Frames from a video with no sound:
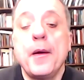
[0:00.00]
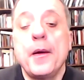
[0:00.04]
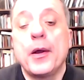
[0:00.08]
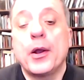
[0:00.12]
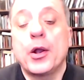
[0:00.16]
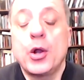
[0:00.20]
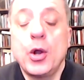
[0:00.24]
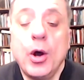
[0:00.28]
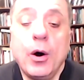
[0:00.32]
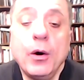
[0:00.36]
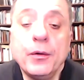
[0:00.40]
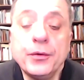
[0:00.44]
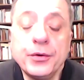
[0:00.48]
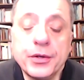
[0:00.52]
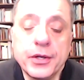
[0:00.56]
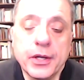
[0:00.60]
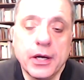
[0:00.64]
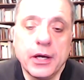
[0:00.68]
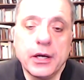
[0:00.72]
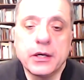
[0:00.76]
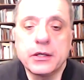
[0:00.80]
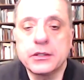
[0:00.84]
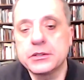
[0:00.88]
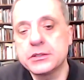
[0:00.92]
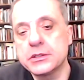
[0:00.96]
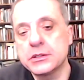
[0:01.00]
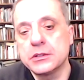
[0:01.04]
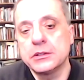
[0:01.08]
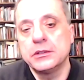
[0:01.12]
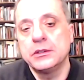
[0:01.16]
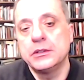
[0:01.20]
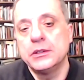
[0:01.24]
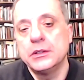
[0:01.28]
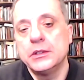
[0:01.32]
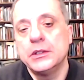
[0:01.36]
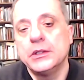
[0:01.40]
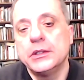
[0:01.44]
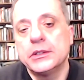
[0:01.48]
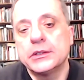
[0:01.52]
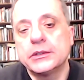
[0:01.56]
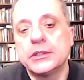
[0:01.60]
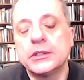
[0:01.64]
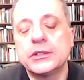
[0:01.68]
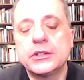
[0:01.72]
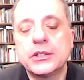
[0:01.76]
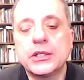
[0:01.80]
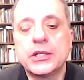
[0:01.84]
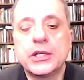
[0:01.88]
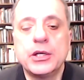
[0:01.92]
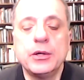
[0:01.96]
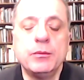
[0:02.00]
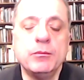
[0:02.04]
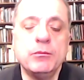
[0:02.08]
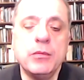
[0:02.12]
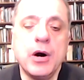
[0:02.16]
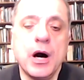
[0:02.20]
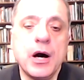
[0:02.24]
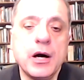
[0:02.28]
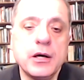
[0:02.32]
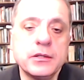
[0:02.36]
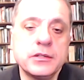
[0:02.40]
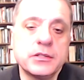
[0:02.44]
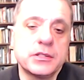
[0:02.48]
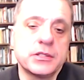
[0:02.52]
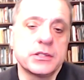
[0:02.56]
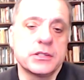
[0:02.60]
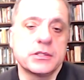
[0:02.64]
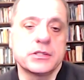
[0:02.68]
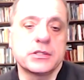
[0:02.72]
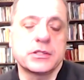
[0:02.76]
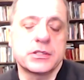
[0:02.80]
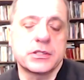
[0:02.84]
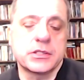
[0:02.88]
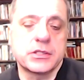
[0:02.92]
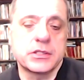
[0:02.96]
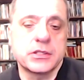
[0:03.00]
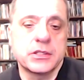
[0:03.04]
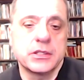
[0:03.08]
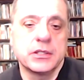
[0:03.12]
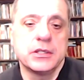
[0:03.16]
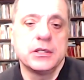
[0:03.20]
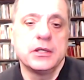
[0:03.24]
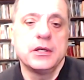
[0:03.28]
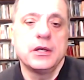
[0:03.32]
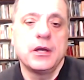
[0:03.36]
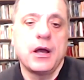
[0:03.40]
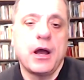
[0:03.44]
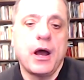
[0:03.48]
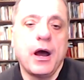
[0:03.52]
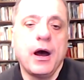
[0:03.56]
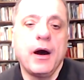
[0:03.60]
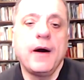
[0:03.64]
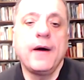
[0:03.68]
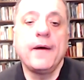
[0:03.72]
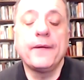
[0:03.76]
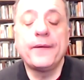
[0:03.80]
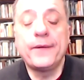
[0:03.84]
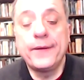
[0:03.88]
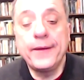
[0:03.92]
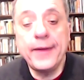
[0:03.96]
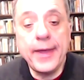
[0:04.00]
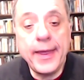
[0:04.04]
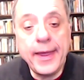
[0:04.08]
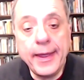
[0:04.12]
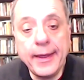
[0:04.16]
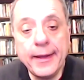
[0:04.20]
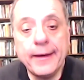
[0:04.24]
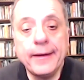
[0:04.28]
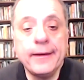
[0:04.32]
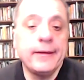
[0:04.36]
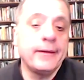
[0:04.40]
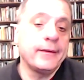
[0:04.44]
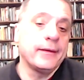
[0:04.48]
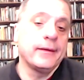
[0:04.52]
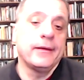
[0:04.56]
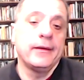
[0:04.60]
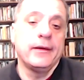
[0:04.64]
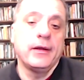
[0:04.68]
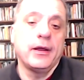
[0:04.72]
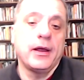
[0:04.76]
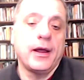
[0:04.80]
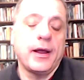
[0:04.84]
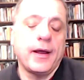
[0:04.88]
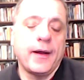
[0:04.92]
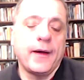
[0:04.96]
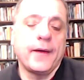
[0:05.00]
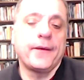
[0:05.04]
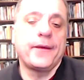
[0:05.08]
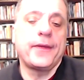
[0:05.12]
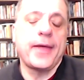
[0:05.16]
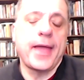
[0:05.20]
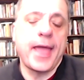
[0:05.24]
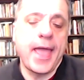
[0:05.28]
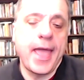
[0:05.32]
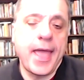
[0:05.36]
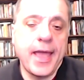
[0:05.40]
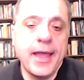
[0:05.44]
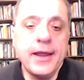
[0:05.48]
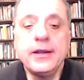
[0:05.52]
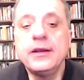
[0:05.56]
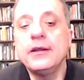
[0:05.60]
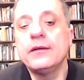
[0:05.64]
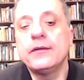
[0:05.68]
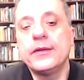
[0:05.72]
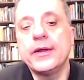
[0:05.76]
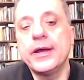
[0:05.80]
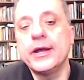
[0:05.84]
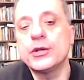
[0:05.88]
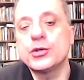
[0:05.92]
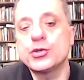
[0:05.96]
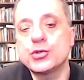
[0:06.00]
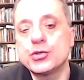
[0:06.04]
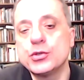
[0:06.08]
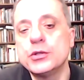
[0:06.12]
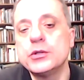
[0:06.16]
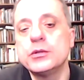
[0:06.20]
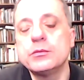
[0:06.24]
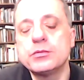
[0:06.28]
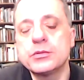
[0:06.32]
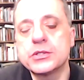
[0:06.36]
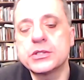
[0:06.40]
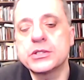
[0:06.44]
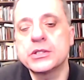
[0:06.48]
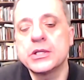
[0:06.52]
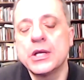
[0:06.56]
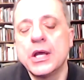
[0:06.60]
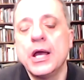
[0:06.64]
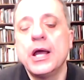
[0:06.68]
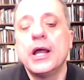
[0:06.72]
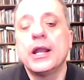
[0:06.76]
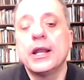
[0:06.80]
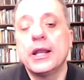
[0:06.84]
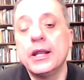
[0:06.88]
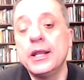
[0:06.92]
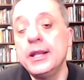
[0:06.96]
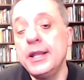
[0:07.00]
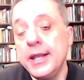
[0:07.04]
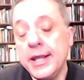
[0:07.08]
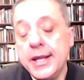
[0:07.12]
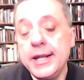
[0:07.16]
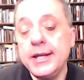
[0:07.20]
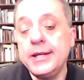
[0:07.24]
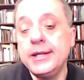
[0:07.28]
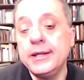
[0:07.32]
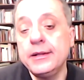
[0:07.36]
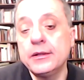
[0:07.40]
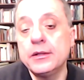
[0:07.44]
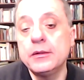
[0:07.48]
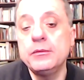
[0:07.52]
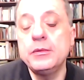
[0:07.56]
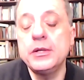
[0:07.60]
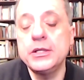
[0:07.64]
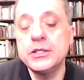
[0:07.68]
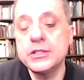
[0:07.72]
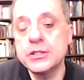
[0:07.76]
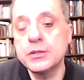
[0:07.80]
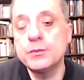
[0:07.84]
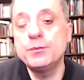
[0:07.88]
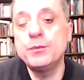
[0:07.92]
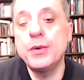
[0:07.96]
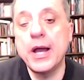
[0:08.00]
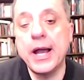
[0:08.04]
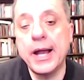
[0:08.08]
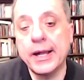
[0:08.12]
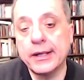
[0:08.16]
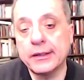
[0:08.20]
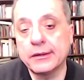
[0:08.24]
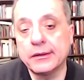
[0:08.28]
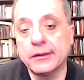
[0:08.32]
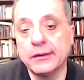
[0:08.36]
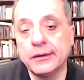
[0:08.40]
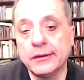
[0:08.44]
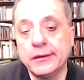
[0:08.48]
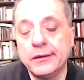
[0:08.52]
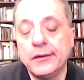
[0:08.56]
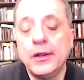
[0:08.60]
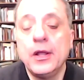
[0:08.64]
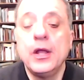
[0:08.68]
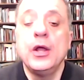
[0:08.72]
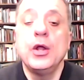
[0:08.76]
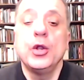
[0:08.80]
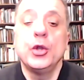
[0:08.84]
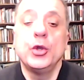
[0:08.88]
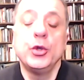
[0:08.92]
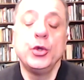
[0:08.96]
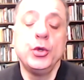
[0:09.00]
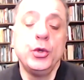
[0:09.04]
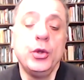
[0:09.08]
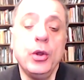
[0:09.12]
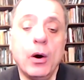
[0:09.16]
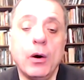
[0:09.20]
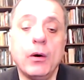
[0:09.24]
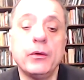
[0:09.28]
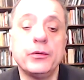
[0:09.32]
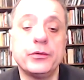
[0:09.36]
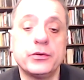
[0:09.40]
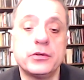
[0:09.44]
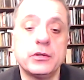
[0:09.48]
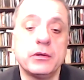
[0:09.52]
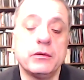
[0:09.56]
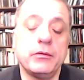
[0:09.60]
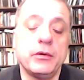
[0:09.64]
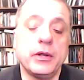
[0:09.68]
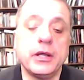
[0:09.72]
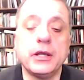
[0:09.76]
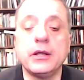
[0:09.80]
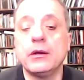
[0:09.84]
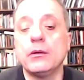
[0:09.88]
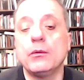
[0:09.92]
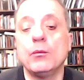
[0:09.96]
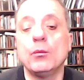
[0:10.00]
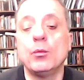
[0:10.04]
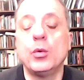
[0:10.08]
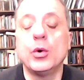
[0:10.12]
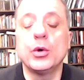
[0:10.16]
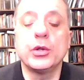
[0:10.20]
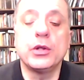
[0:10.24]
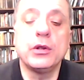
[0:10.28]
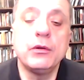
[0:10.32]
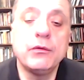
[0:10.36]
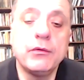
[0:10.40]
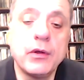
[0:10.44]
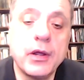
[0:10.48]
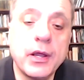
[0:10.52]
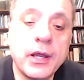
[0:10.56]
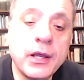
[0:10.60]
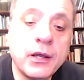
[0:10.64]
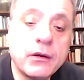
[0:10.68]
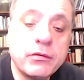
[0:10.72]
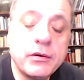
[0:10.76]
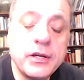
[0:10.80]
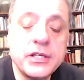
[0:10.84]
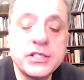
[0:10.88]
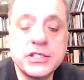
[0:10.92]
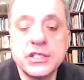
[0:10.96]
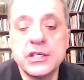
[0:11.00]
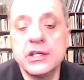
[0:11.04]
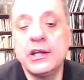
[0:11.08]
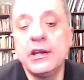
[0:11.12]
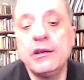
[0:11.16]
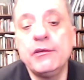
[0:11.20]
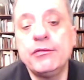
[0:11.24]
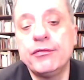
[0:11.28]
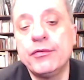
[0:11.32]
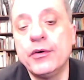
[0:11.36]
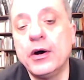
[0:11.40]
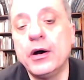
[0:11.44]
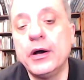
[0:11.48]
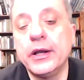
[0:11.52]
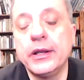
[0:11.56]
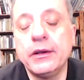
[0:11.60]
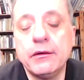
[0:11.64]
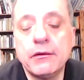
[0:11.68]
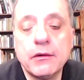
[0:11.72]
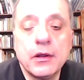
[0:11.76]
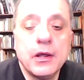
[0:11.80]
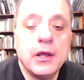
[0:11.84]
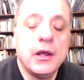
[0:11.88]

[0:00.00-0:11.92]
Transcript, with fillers: conduct, that the commanders are there at the head of their troops, leading them into battle, not doing what you increasingly find